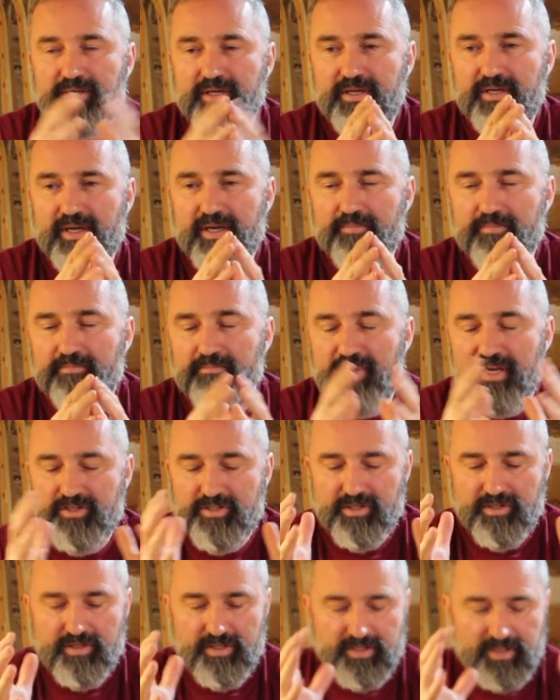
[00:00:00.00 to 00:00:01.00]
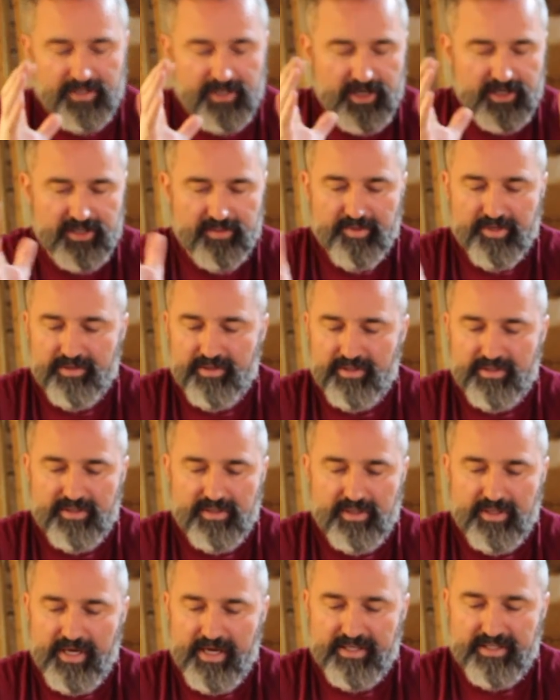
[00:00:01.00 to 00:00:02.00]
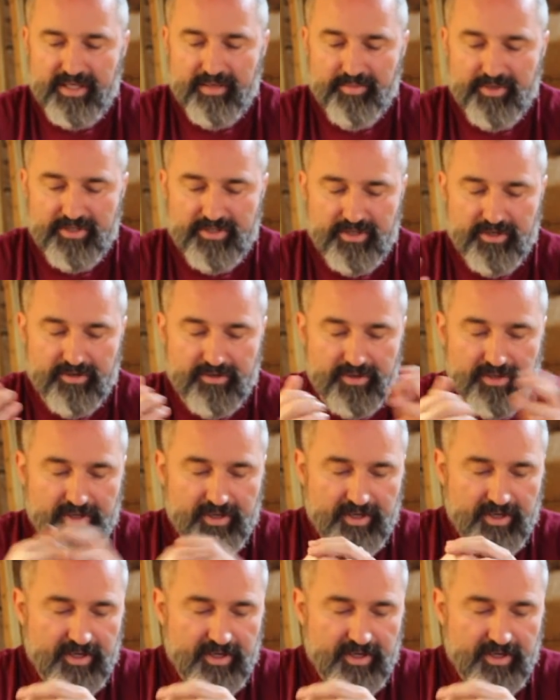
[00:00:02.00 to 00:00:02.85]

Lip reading: And I mentioned this, I talked about this in the last episode.